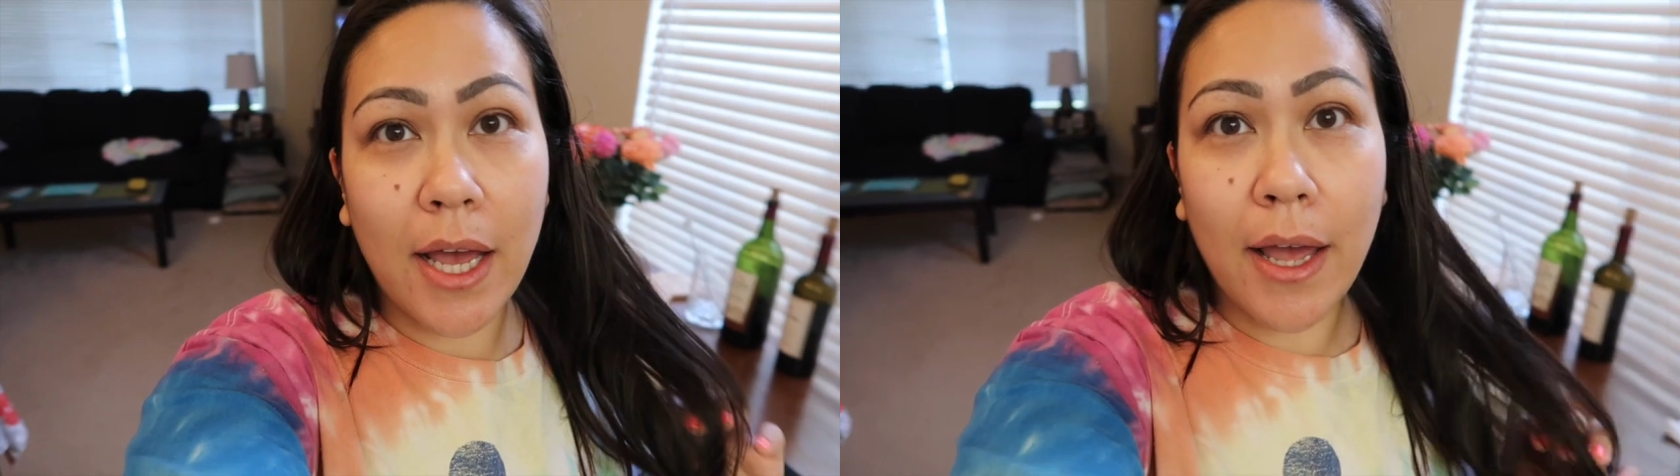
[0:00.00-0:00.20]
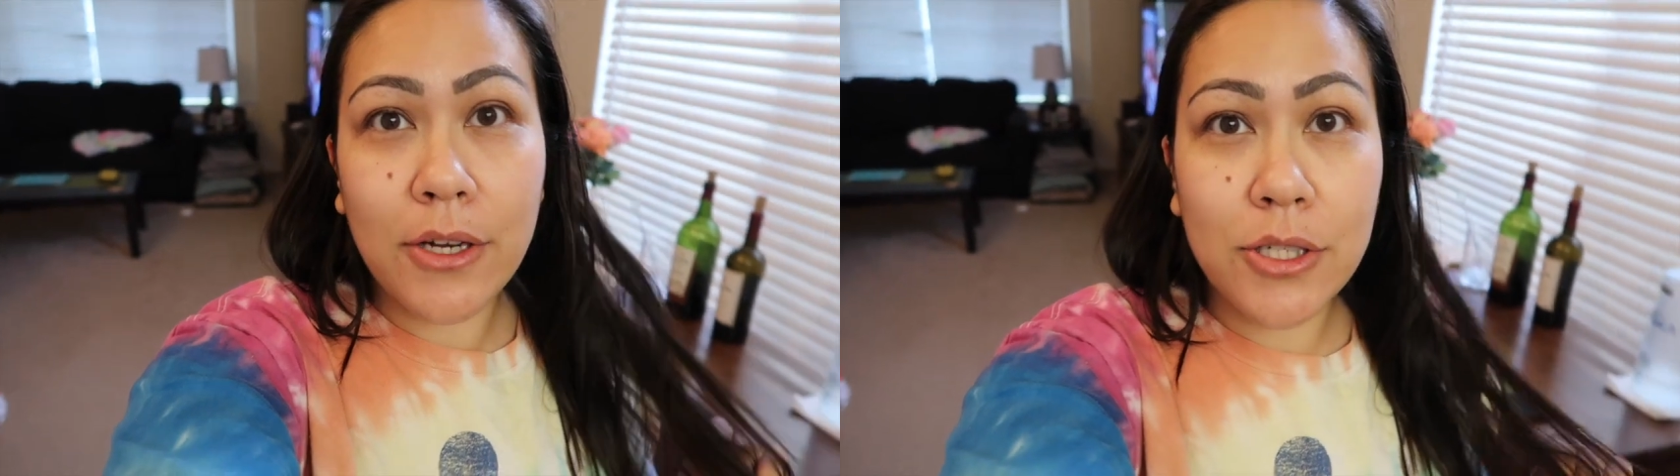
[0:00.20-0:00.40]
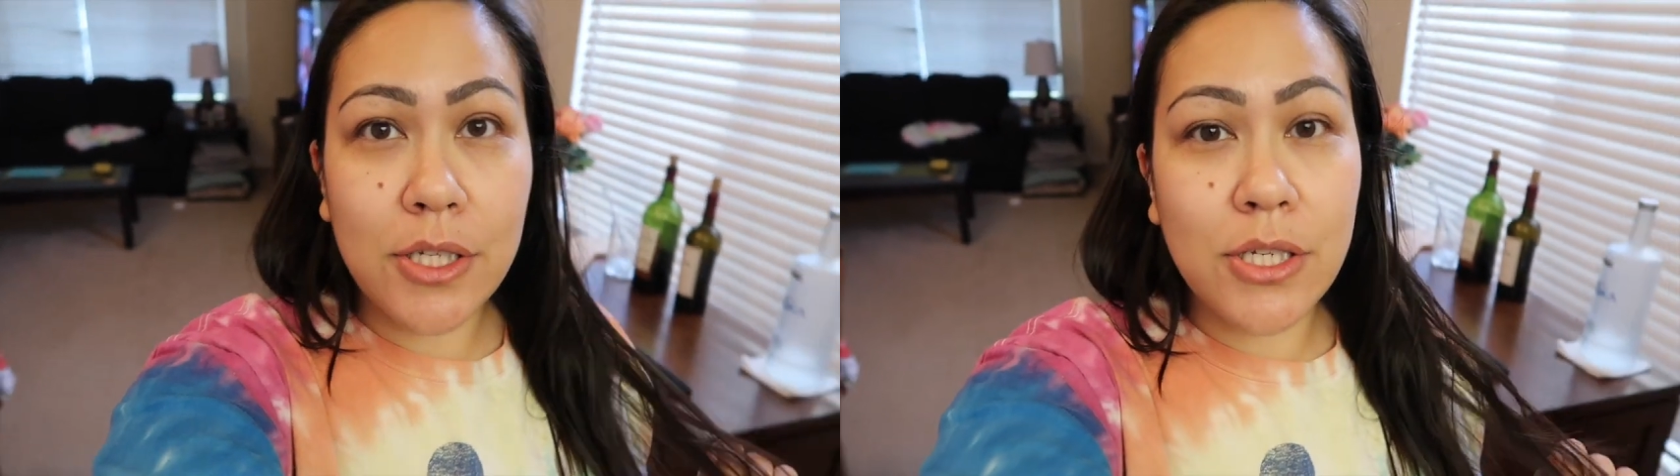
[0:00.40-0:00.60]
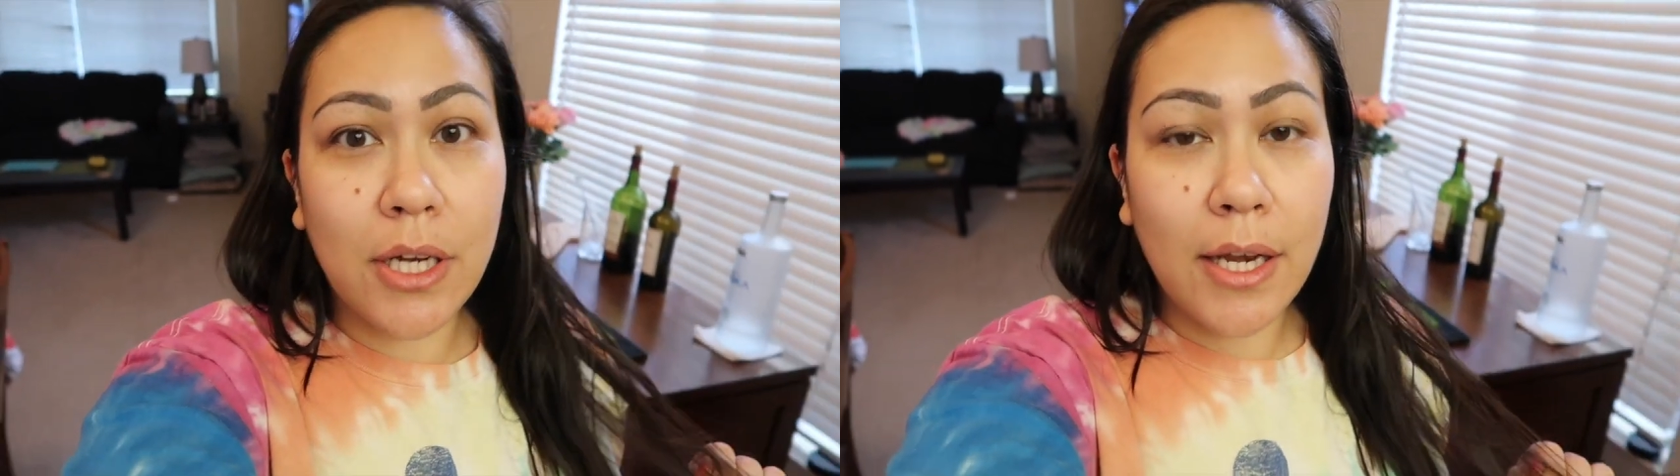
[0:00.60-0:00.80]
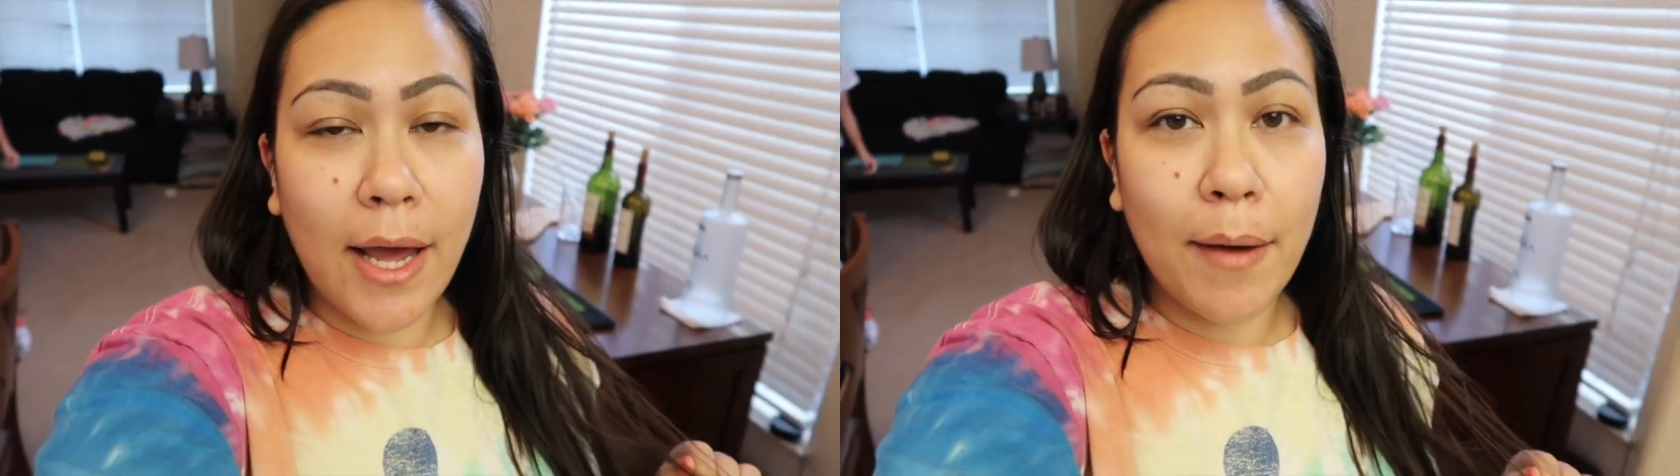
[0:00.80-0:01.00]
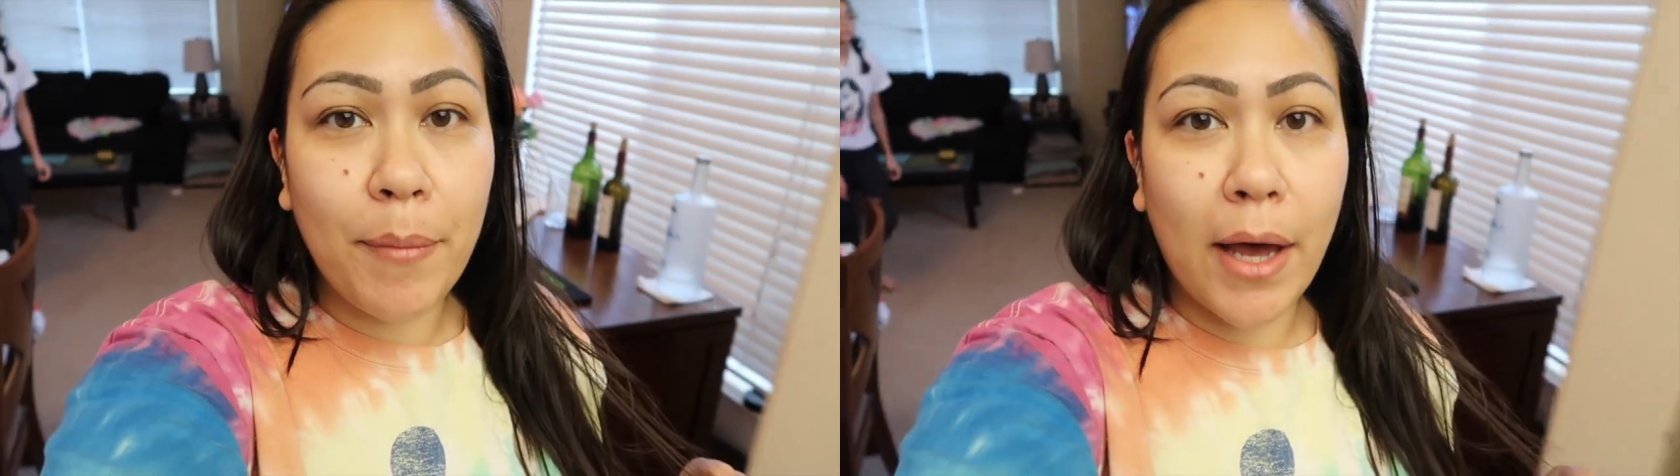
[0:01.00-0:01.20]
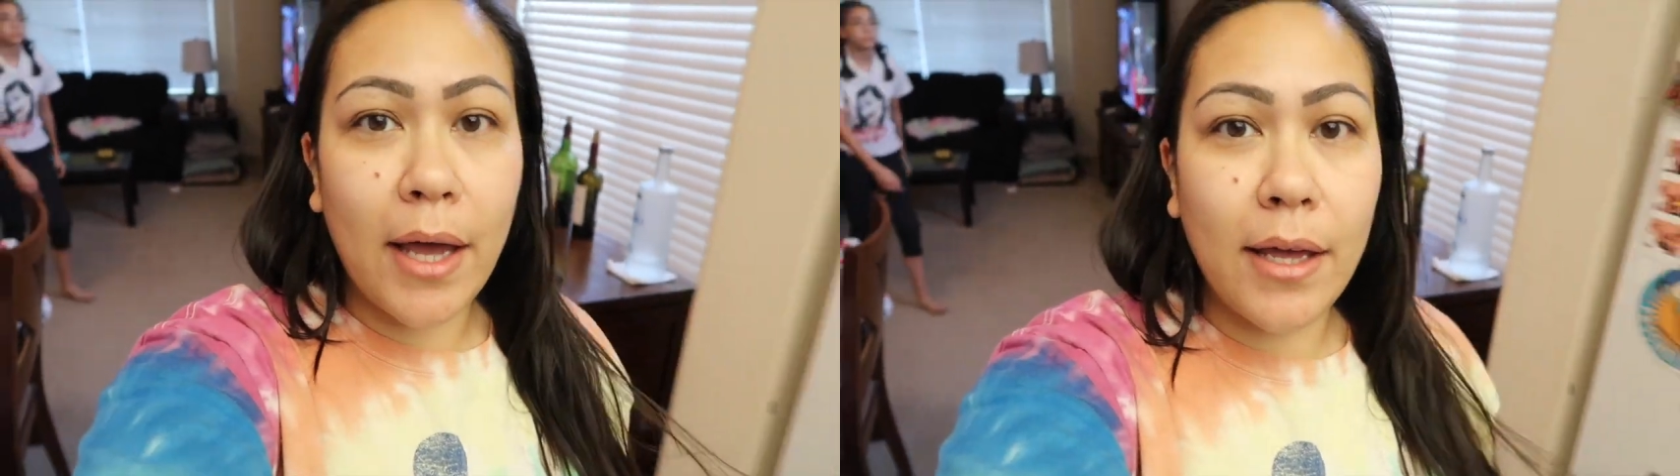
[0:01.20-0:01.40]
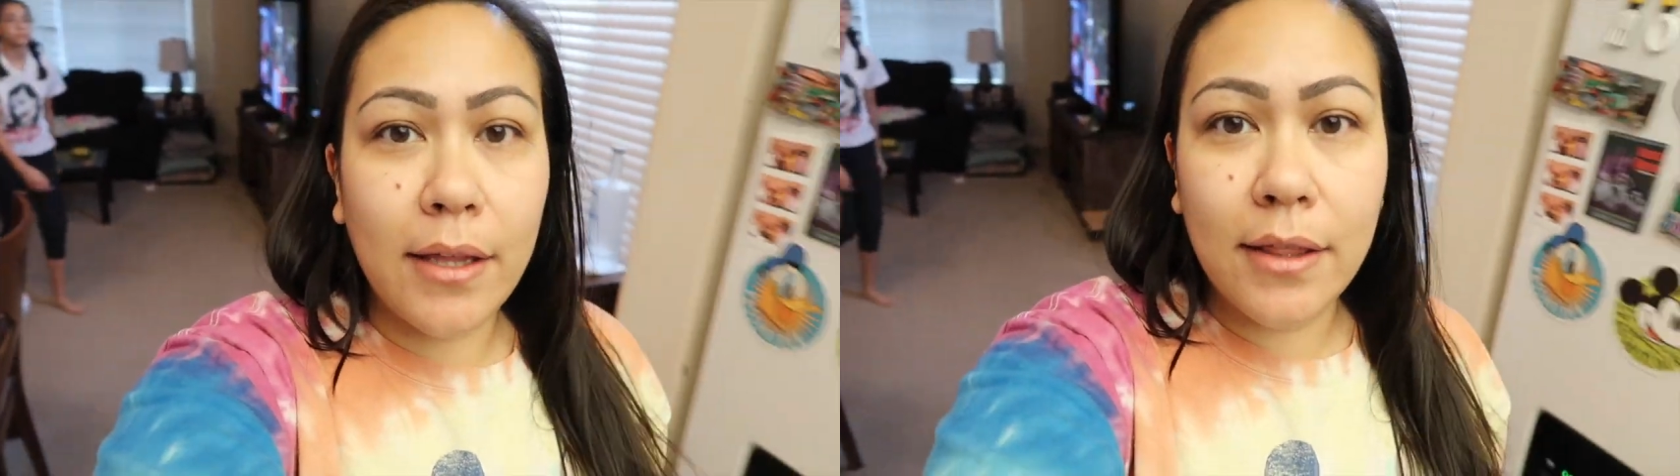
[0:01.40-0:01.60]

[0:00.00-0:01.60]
I actually took a nap. I